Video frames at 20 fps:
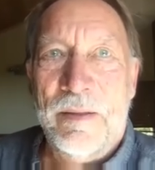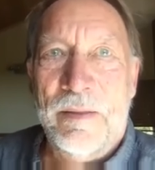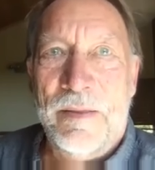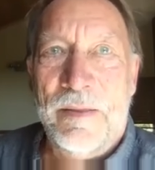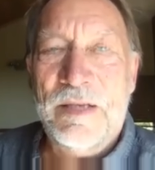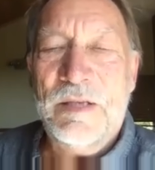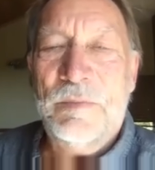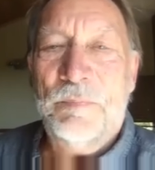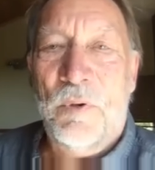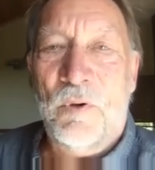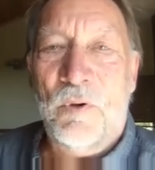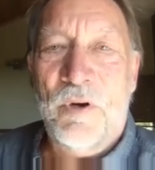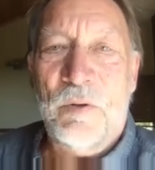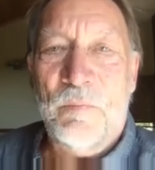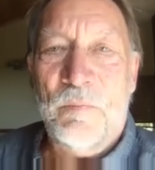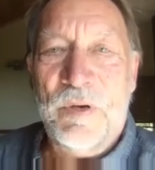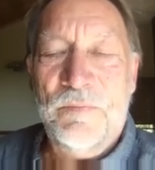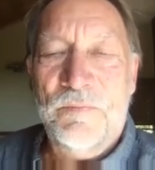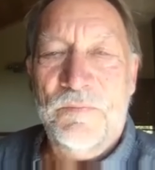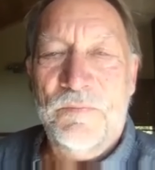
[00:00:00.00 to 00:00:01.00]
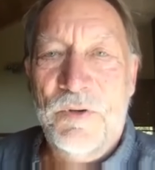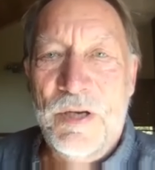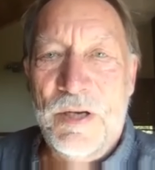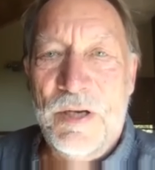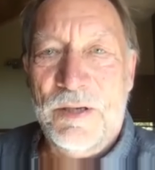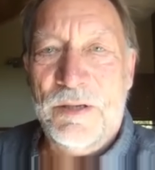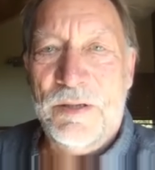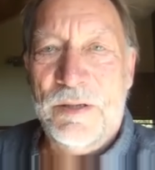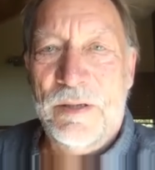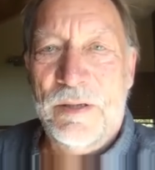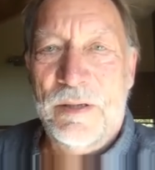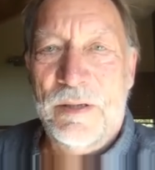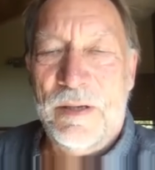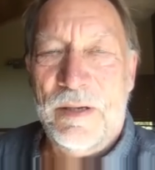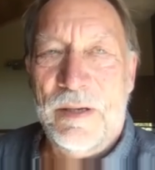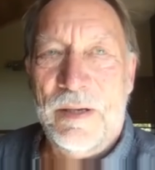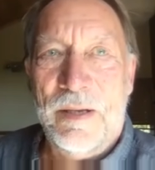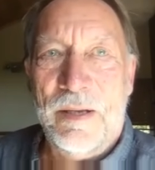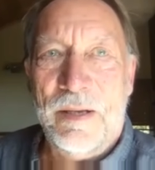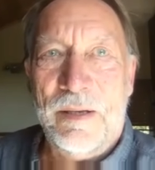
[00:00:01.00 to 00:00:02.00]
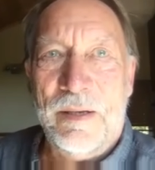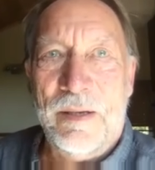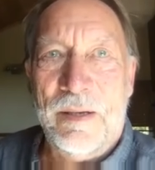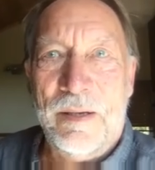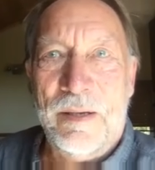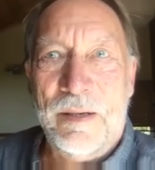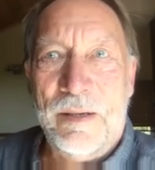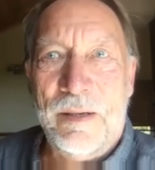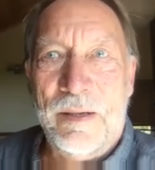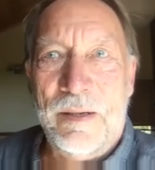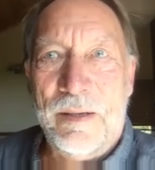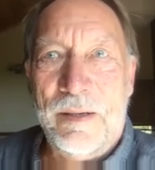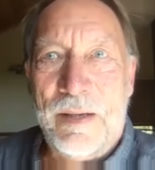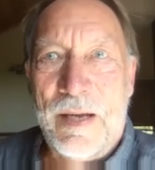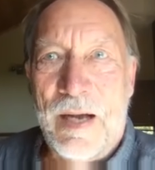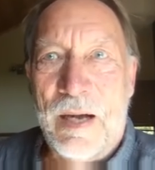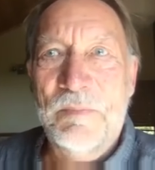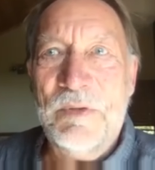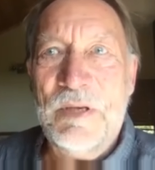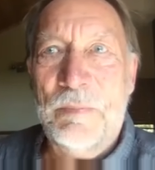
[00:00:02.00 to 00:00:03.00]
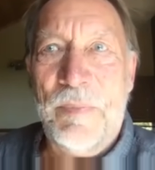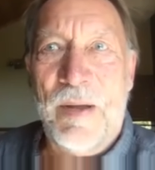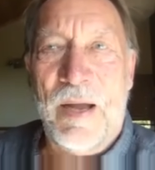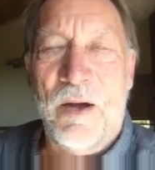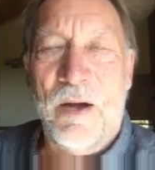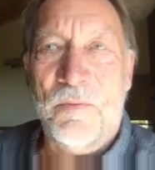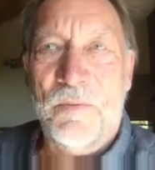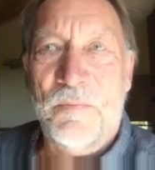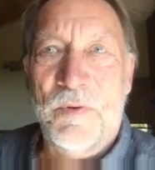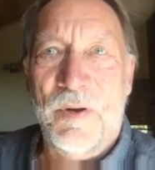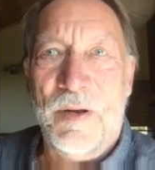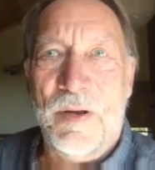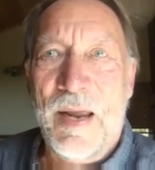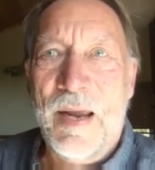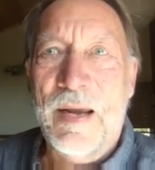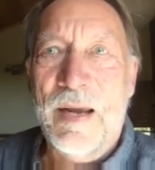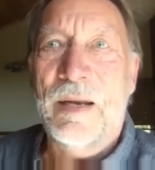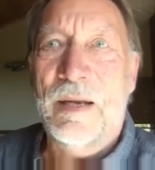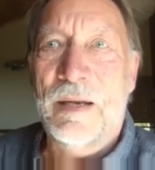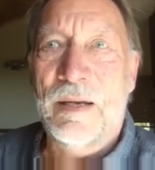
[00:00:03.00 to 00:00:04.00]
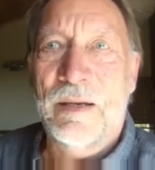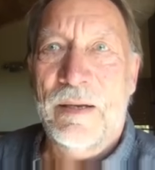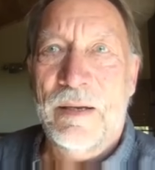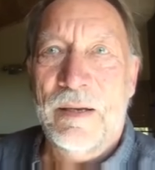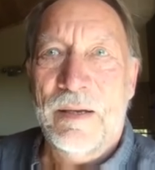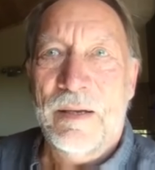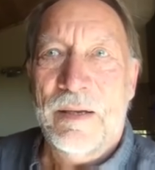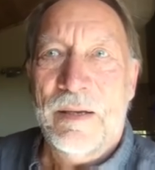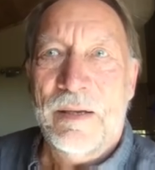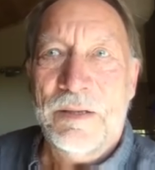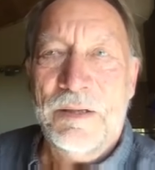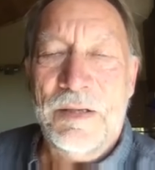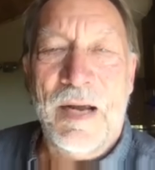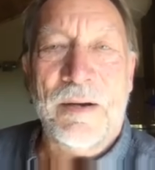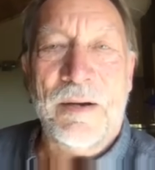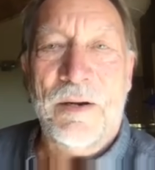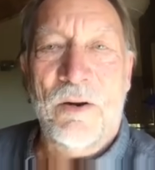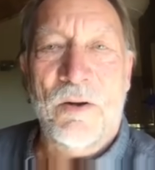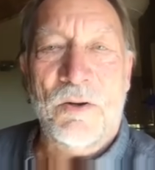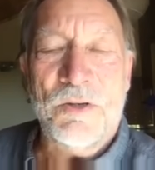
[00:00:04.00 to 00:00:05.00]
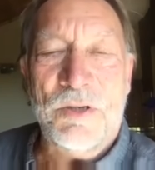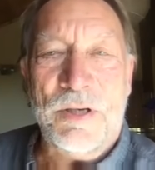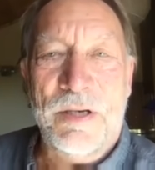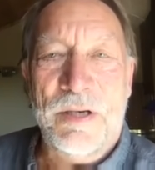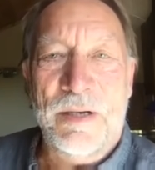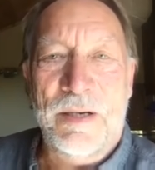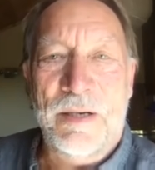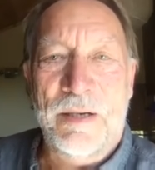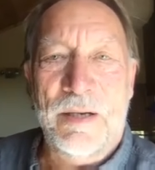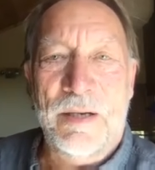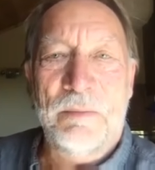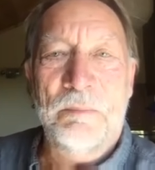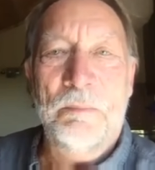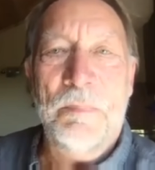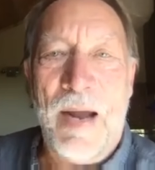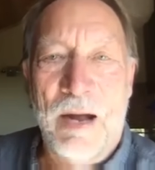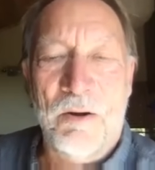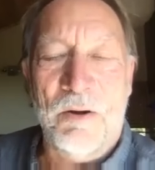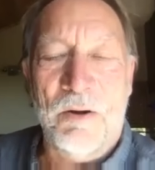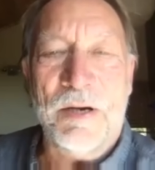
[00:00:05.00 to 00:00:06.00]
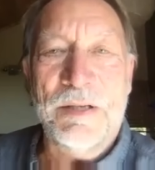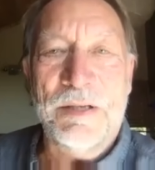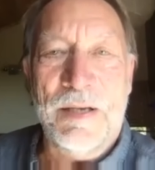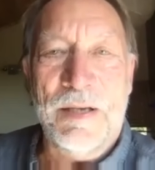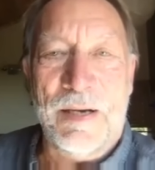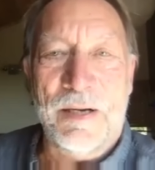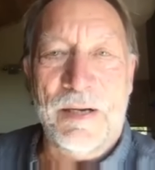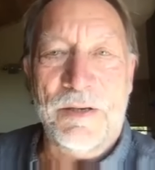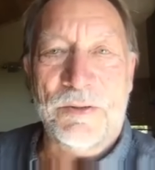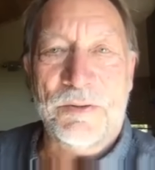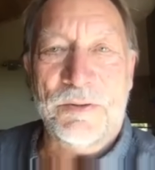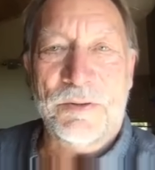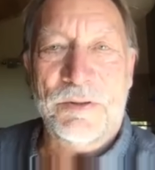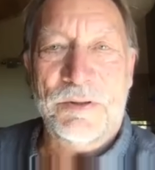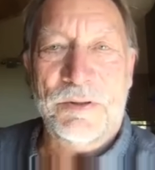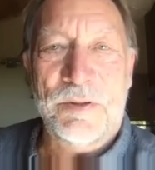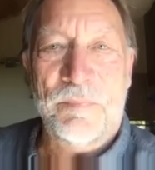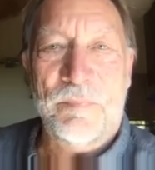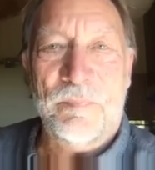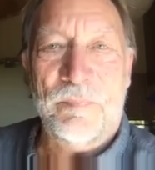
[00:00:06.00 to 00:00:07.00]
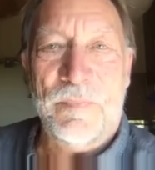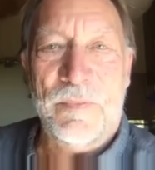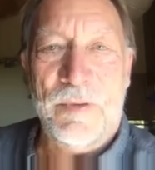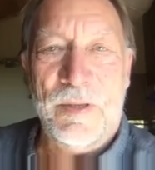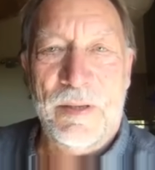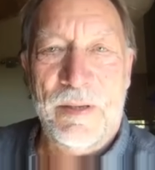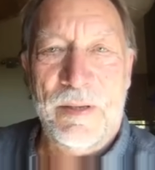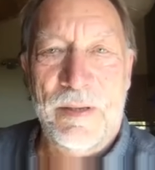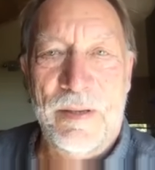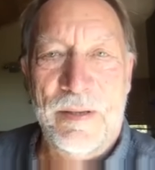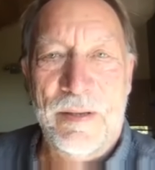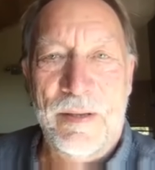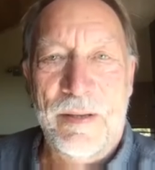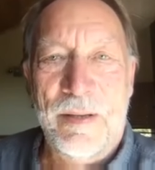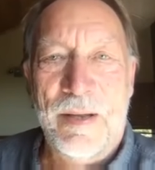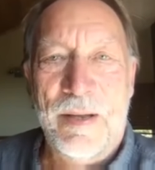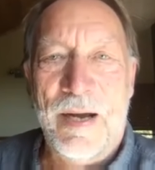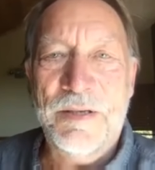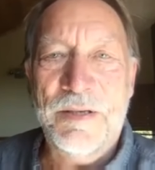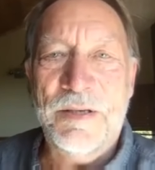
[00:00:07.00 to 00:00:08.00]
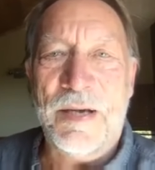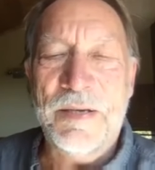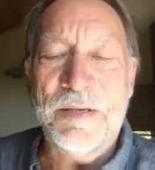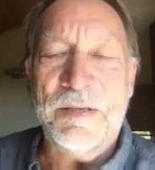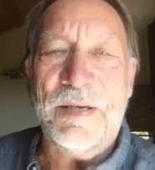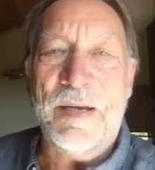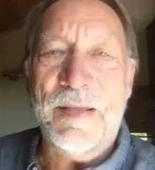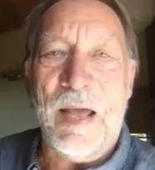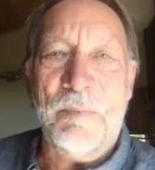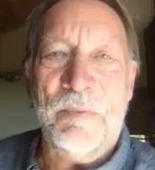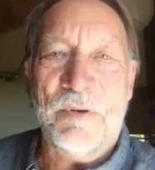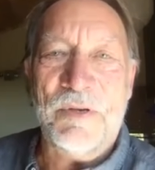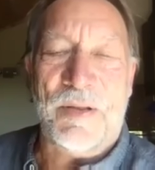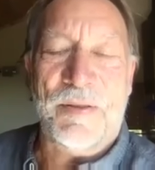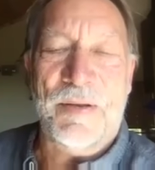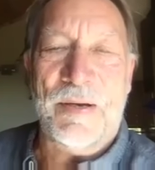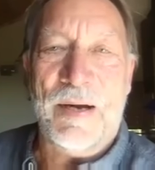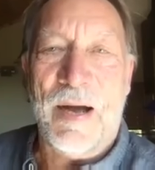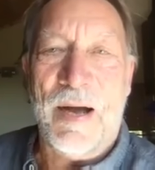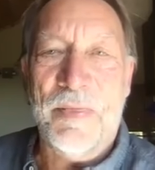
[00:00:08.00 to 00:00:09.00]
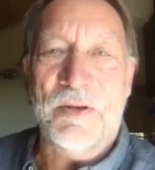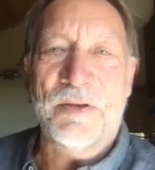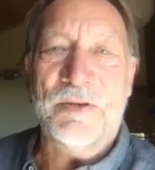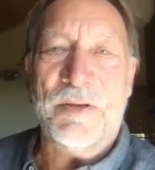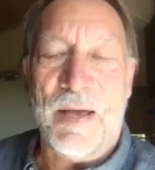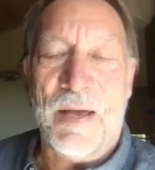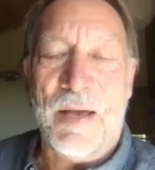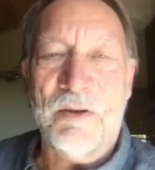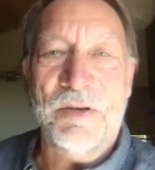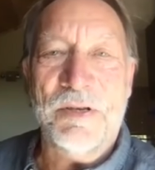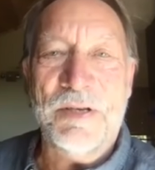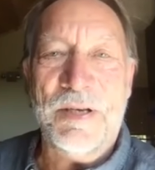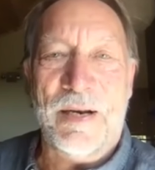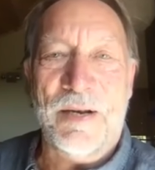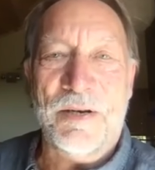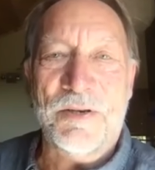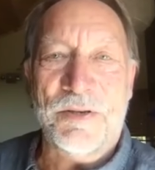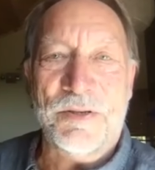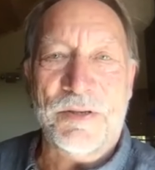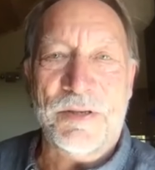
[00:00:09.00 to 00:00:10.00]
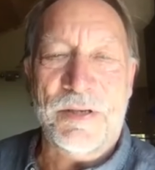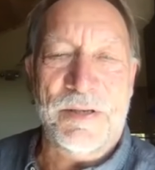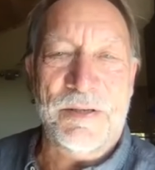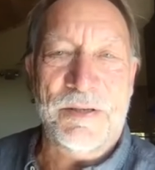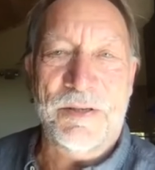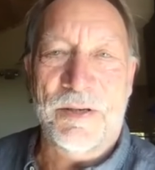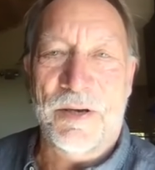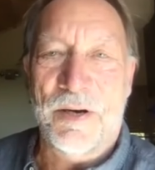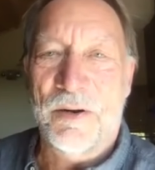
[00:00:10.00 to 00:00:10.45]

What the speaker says: this point we've reached comes about for any technologically empowered intelligence. I say that because I think other intelligences,